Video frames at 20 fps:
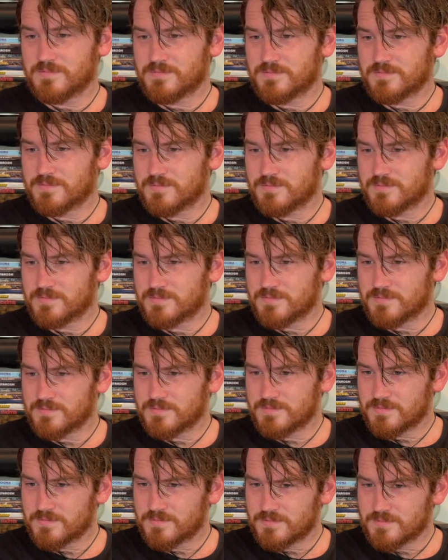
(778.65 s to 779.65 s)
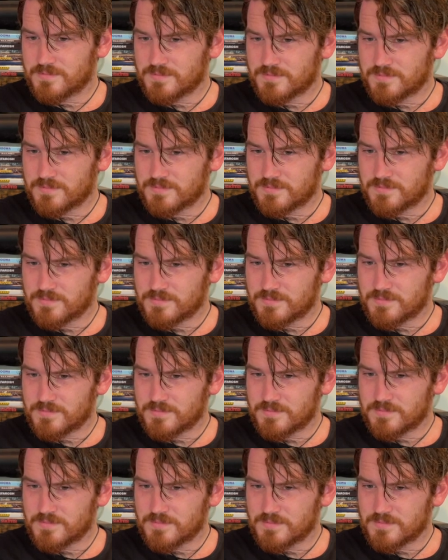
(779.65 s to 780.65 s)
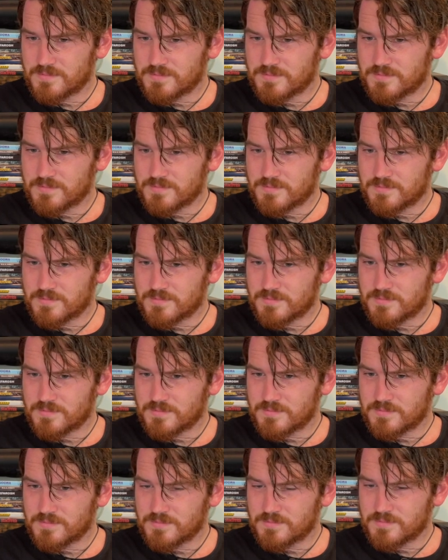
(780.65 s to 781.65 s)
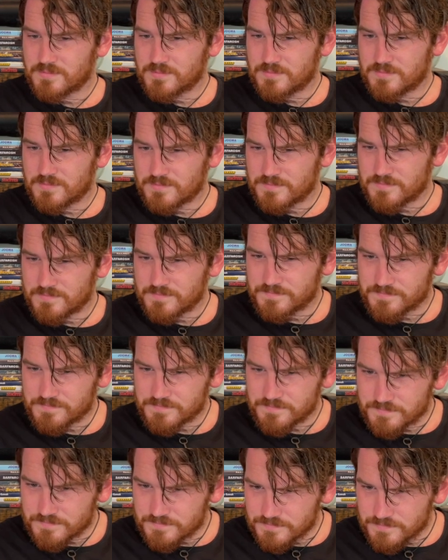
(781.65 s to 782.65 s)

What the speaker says: (not speaking)